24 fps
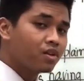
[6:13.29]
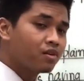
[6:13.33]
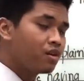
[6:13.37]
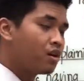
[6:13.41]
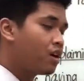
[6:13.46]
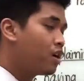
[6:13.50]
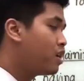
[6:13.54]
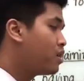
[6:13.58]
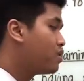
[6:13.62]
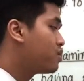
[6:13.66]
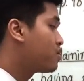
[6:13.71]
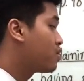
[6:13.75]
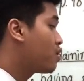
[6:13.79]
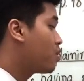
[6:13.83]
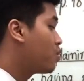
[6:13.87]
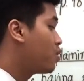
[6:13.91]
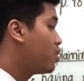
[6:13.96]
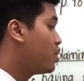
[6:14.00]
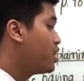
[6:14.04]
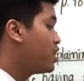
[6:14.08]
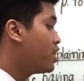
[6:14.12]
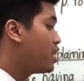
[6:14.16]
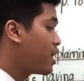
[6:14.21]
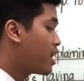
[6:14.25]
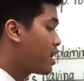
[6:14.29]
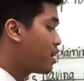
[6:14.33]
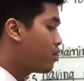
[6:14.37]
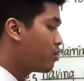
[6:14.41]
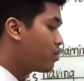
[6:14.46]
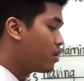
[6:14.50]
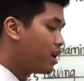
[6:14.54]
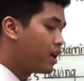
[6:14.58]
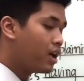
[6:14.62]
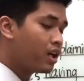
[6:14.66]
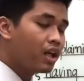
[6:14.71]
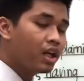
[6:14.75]
It's only
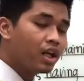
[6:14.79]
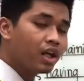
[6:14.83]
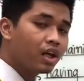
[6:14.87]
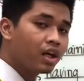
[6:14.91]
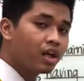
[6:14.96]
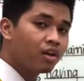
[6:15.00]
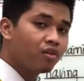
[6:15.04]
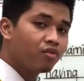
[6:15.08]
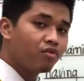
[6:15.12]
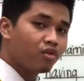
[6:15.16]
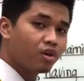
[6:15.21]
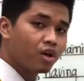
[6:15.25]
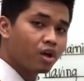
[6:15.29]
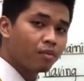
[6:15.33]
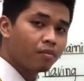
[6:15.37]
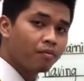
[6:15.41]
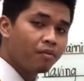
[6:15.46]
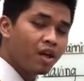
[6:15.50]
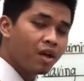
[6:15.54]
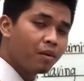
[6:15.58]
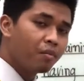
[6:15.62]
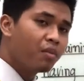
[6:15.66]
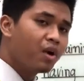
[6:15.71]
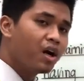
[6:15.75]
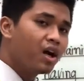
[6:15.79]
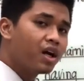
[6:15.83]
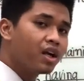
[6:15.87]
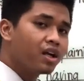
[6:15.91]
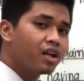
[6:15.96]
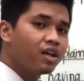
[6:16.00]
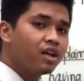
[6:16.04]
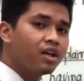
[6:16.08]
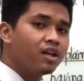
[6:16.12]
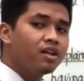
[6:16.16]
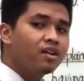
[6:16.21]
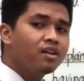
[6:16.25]
noun and verb.
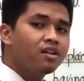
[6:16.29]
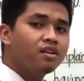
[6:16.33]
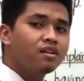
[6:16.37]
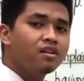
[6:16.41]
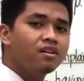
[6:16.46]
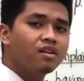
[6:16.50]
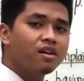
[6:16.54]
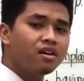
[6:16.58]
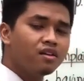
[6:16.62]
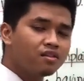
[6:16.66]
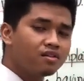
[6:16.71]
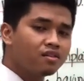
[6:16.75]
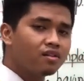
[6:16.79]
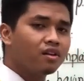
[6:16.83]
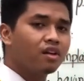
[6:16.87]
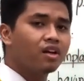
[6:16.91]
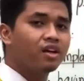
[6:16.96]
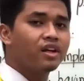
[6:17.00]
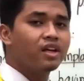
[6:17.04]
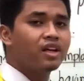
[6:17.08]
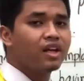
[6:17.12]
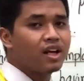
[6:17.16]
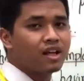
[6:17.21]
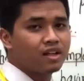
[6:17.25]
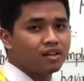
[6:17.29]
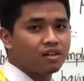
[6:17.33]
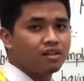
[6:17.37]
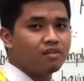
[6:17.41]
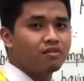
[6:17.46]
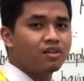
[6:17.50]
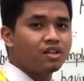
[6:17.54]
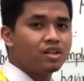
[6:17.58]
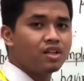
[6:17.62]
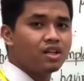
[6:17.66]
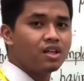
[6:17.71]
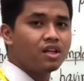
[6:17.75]
But in this learning
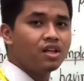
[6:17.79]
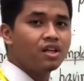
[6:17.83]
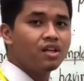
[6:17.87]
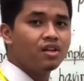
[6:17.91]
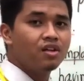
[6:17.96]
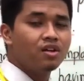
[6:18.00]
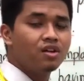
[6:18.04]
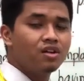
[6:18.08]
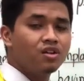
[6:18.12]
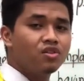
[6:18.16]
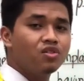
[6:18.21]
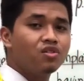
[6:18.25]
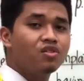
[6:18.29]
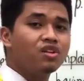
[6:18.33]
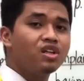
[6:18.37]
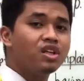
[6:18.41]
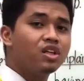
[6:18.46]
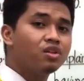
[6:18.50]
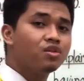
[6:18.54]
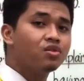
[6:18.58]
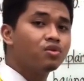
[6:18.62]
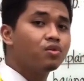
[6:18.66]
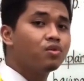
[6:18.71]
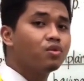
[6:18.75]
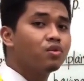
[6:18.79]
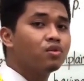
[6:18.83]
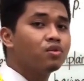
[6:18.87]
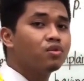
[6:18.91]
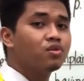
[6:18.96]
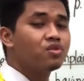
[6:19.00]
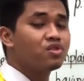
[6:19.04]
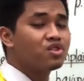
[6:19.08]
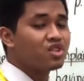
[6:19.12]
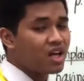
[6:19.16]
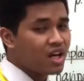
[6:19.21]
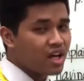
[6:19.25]
activity, you need
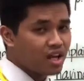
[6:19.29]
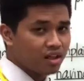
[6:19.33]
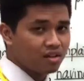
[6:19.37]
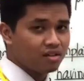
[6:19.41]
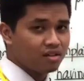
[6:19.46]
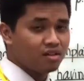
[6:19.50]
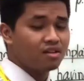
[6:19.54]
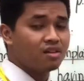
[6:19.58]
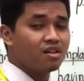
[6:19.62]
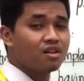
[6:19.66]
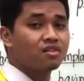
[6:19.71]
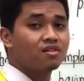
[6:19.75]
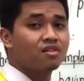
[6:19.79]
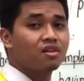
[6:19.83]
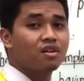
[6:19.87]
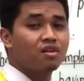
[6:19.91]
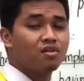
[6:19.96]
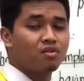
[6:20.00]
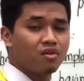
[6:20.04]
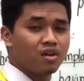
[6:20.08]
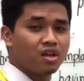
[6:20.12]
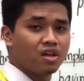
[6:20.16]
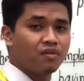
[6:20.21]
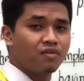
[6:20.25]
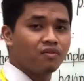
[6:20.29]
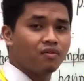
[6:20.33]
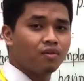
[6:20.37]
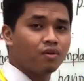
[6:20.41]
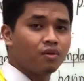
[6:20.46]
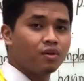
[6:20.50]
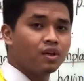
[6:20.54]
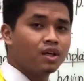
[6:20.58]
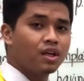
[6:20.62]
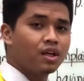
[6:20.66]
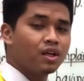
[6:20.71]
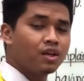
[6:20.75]
to check the dictionary,
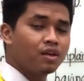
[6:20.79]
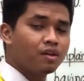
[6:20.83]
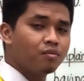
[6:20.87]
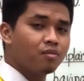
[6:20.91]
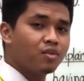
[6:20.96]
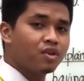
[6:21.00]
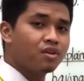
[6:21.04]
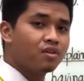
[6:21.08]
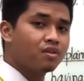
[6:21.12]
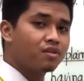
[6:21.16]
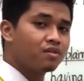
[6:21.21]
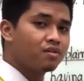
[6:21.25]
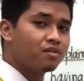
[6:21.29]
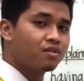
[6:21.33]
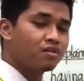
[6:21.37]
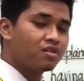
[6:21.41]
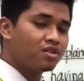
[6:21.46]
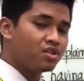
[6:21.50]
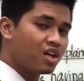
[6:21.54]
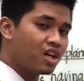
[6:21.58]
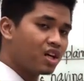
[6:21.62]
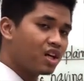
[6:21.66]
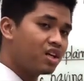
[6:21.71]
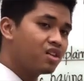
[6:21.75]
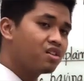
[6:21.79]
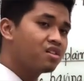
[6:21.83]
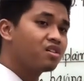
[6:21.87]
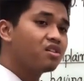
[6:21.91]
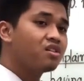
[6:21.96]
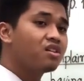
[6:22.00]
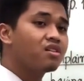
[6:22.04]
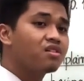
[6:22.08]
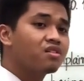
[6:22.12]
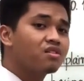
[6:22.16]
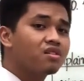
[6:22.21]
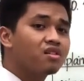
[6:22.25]
because checking the
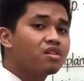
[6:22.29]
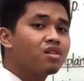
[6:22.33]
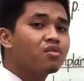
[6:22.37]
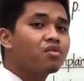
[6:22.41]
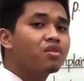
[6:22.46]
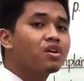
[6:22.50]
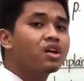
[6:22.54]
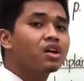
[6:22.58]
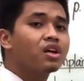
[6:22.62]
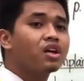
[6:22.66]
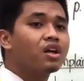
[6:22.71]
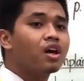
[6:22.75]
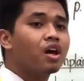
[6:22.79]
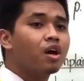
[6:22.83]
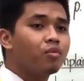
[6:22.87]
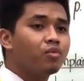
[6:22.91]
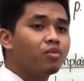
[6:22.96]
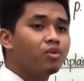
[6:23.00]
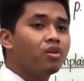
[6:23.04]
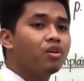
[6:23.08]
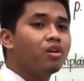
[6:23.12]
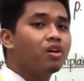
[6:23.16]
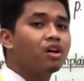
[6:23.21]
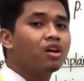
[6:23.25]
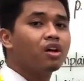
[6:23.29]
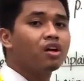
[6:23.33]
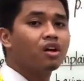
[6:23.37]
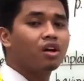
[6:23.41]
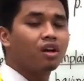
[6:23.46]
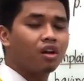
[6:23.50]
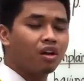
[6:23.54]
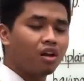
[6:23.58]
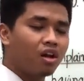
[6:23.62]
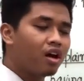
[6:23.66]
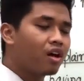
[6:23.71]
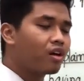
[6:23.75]
dictionary can help you learn
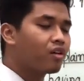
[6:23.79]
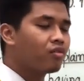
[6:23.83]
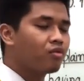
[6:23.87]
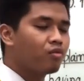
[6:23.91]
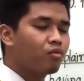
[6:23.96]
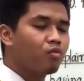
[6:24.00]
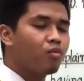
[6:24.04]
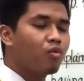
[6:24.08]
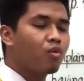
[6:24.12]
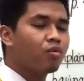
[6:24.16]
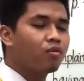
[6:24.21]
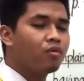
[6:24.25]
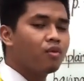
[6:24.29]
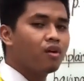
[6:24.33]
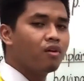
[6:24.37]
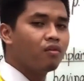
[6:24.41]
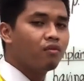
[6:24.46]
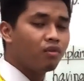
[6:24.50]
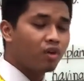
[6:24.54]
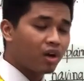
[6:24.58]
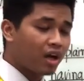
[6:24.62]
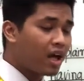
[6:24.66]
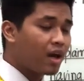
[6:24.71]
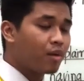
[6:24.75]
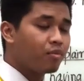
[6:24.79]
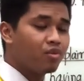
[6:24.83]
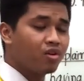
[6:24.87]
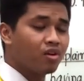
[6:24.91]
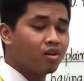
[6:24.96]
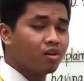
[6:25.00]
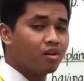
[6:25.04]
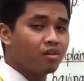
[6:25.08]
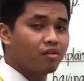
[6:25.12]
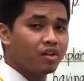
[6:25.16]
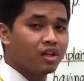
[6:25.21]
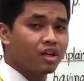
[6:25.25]
a lot of
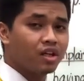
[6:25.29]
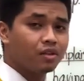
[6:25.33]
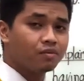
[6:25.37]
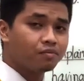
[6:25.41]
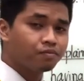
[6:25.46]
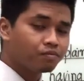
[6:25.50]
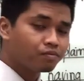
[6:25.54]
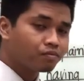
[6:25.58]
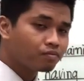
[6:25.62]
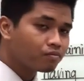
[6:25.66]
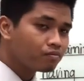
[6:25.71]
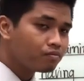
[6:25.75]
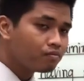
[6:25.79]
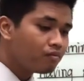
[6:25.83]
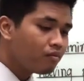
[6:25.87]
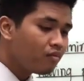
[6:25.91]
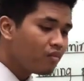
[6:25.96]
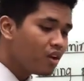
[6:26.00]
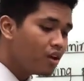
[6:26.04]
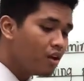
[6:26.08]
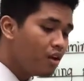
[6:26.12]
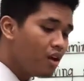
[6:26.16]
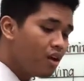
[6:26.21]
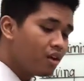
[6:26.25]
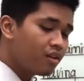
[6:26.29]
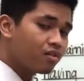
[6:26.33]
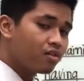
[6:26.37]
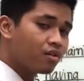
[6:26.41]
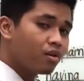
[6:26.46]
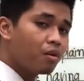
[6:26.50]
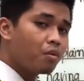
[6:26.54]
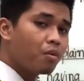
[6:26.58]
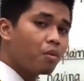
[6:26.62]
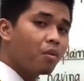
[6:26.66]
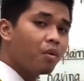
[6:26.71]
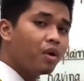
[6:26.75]
vocabulary.
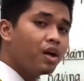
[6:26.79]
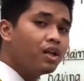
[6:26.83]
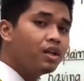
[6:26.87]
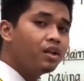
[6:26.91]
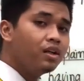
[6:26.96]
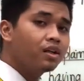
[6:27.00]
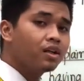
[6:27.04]
So everyone,